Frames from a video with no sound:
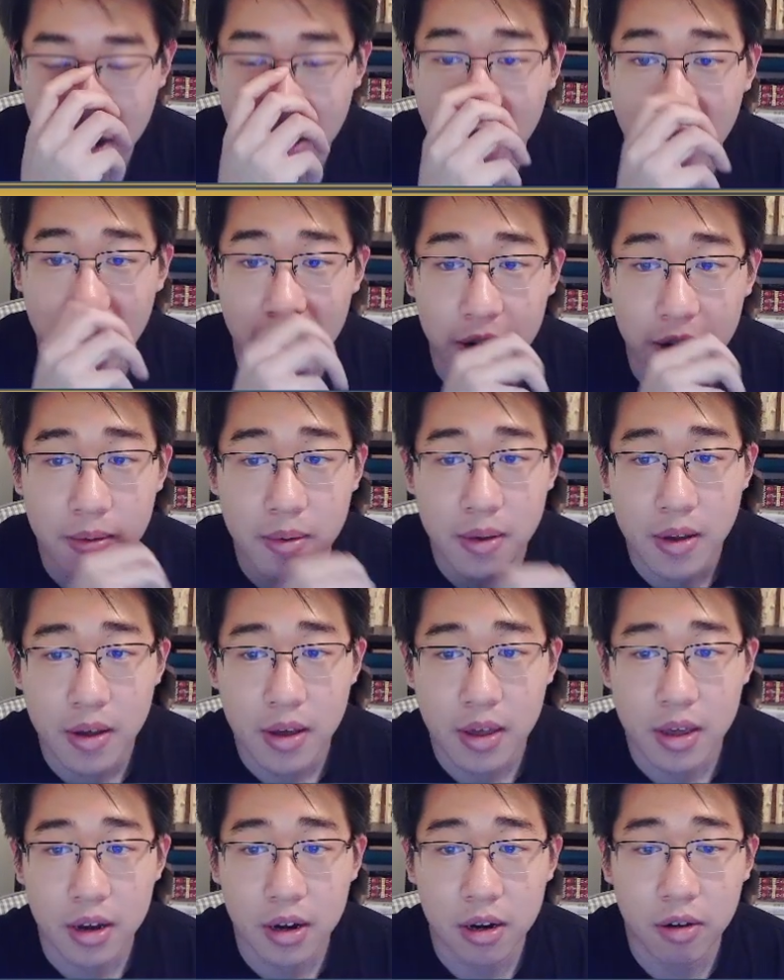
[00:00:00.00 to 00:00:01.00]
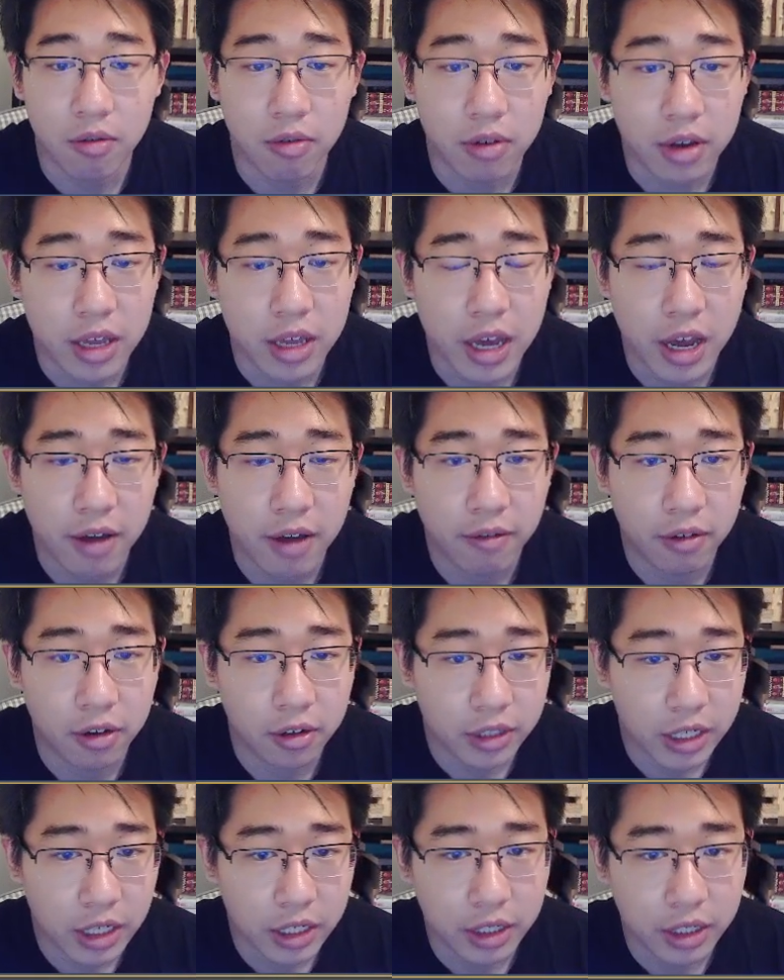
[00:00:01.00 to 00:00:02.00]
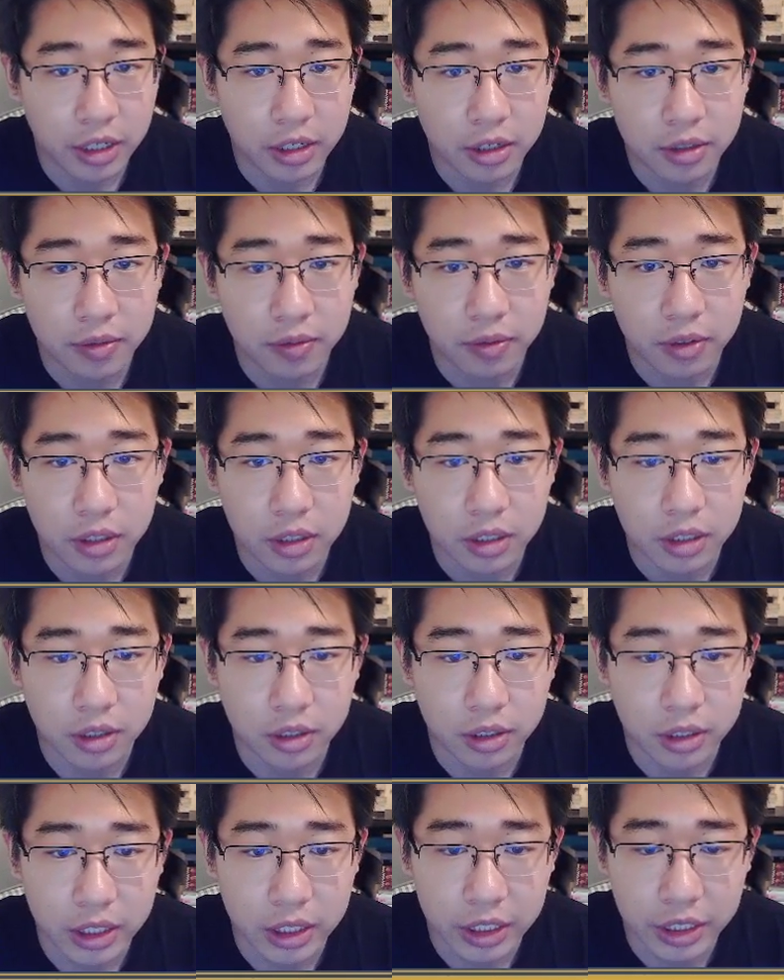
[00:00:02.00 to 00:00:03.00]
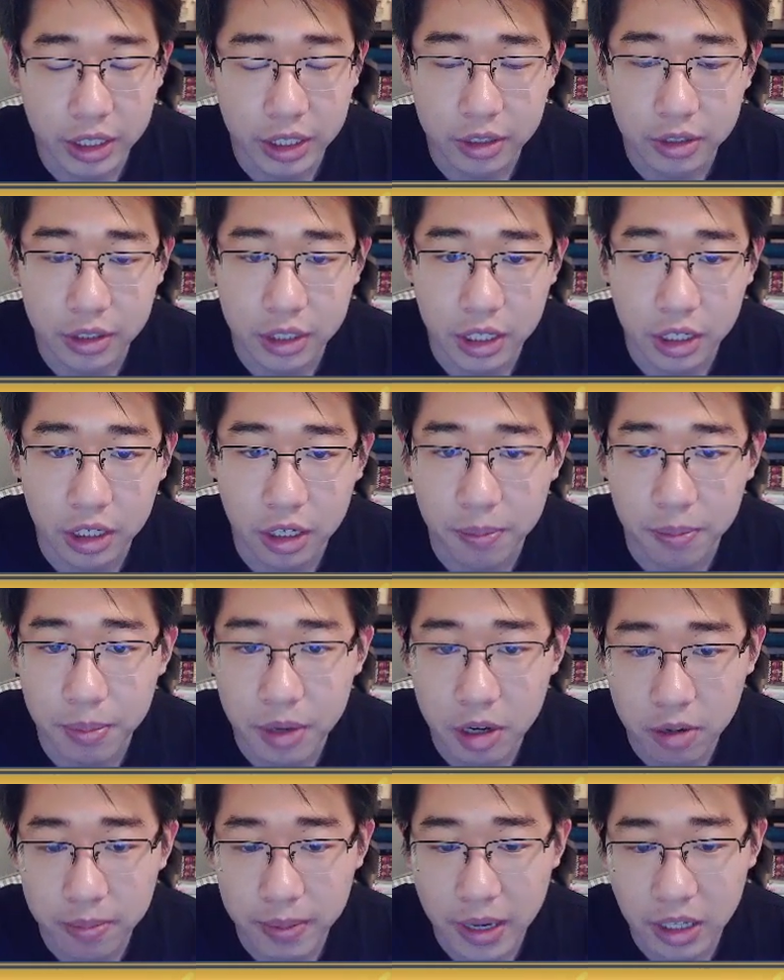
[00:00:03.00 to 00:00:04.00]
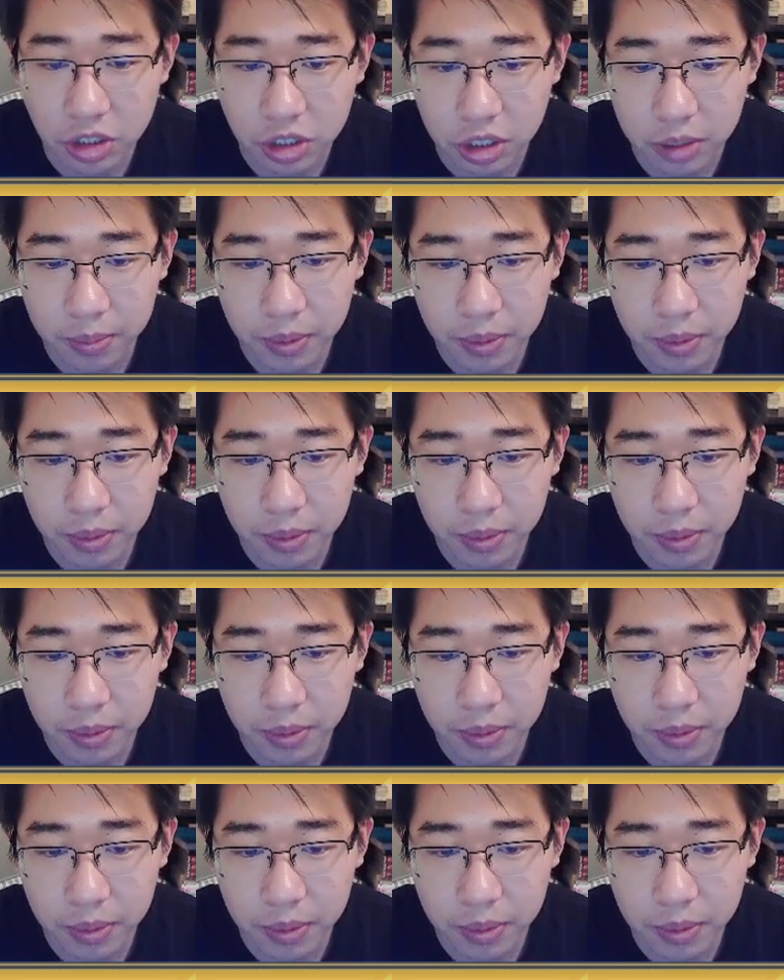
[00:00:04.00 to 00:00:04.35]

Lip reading: All right, here we have All Ninetales versus All Ninetales in the mirror matchup.